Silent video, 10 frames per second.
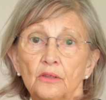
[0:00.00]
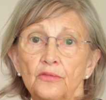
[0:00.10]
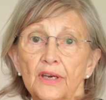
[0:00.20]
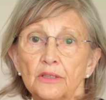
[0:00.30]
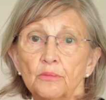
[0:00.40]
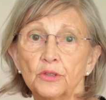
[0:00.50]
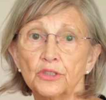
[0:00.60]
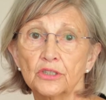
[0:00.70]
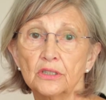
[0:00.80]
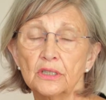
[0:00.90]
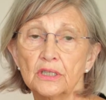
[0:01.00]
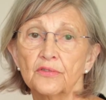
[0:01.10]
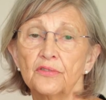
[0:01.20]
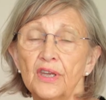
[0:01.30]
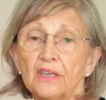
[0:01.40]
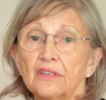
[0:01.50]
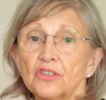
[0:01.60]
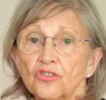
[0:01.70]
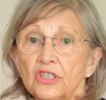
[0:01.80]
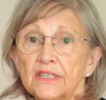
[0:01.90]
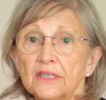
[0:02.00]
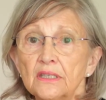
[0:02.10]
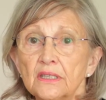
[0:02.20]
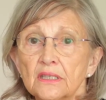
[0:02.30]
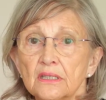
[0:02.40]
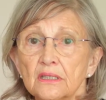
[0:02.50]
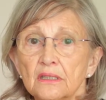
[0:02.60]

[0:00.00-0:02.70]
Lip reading: who've had abortions for various reasons.